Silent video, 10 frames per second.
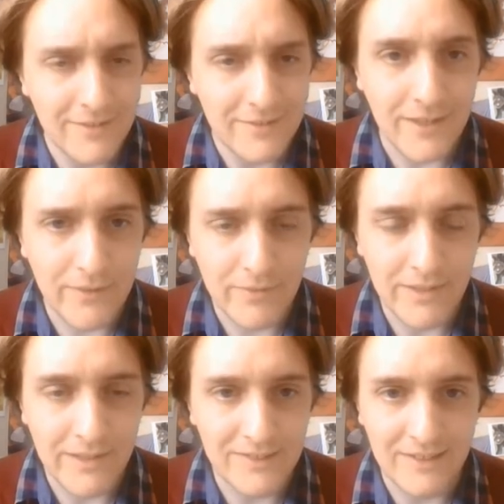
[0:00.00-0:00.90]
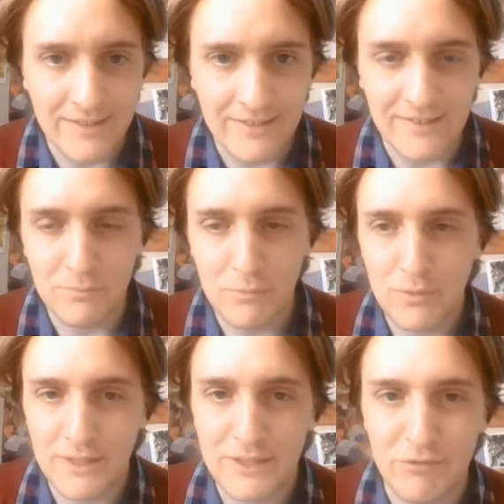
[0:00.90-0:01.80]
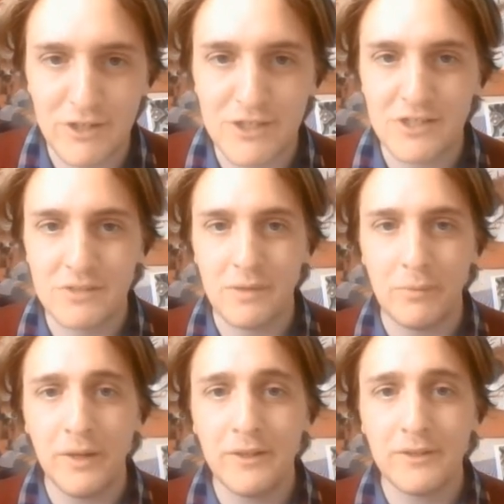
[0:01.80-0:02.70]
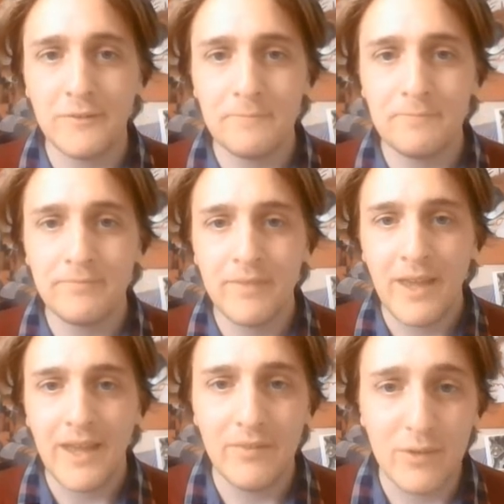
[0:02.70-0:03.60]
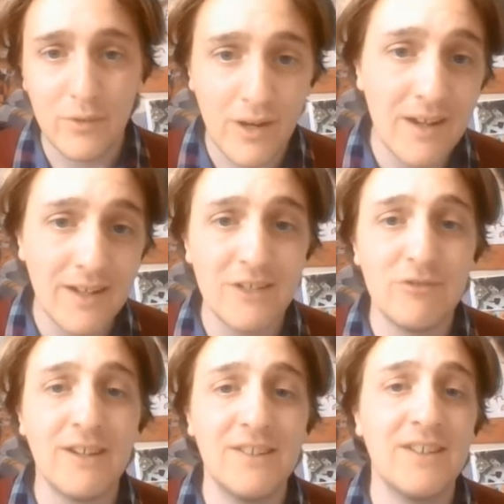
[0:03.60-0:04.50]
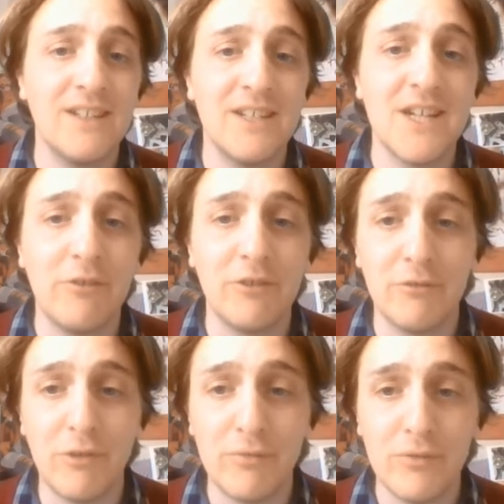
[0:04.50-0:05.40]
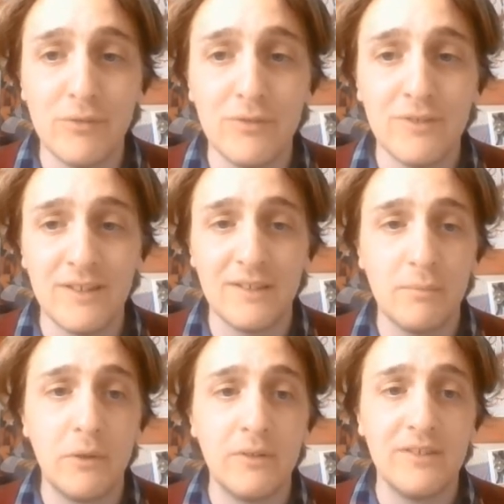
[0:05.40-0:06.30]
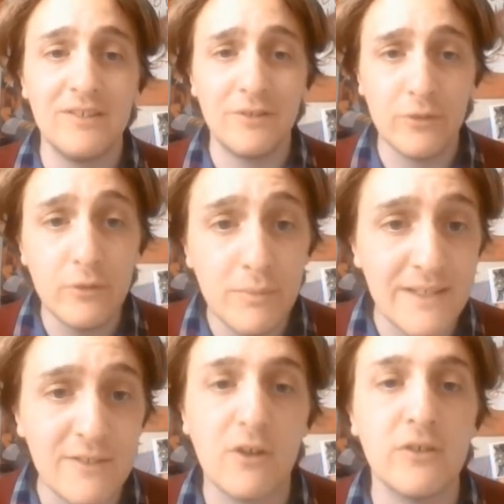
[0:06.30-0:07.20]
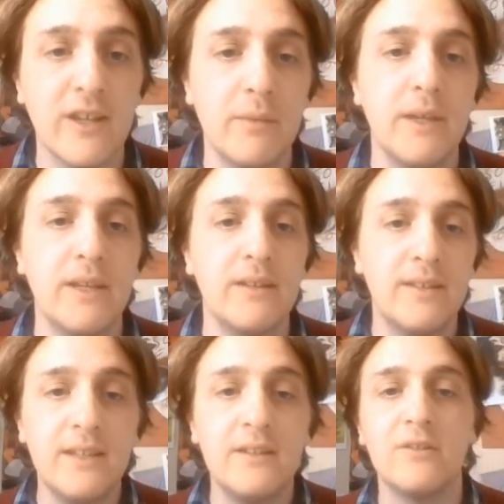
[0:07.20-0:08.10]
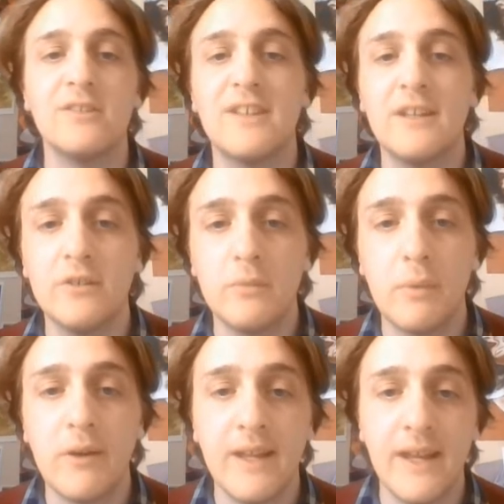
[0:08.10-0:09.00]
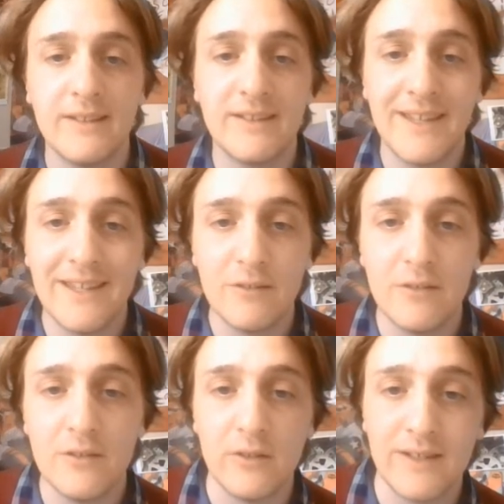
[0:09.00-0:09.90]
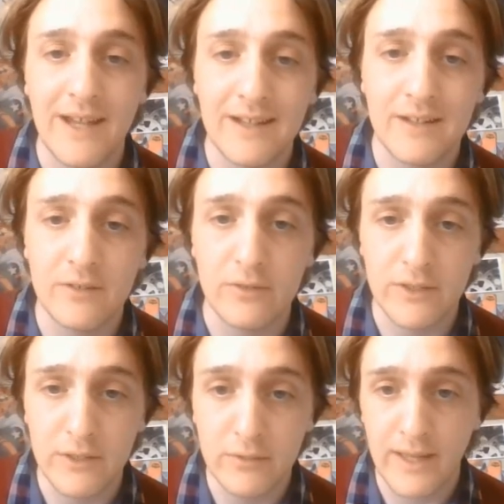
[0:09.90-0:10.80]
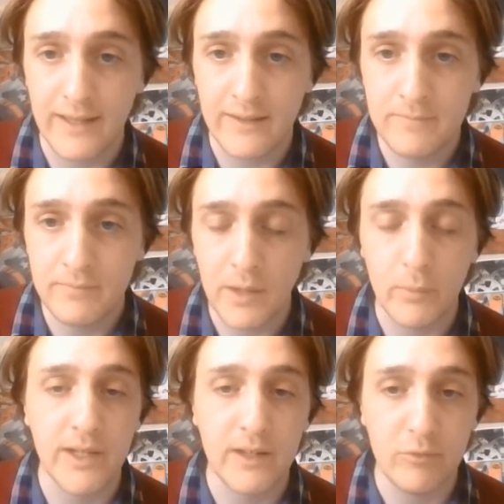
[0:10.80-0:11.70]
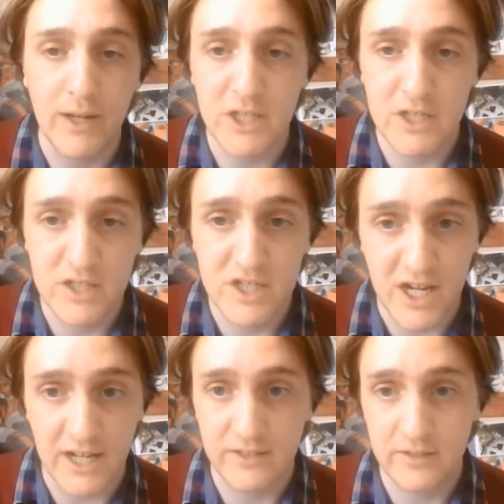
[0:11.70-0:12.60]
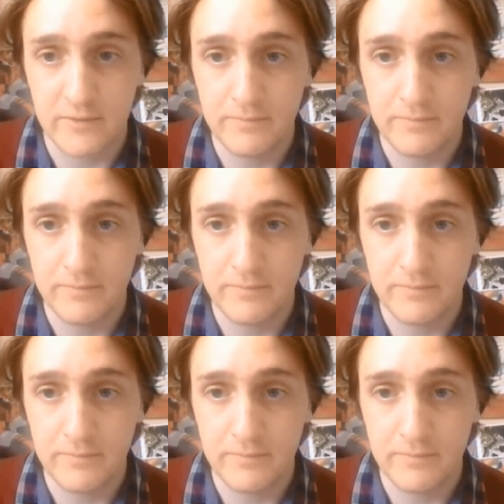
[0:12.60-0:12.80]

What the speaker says: Thank you for listening to this small introduction to my work. If you are interested in sharing your own thoughts and experiences, do please contact me at d.scantlebury@keel.ac.uk and we can arrange to chat.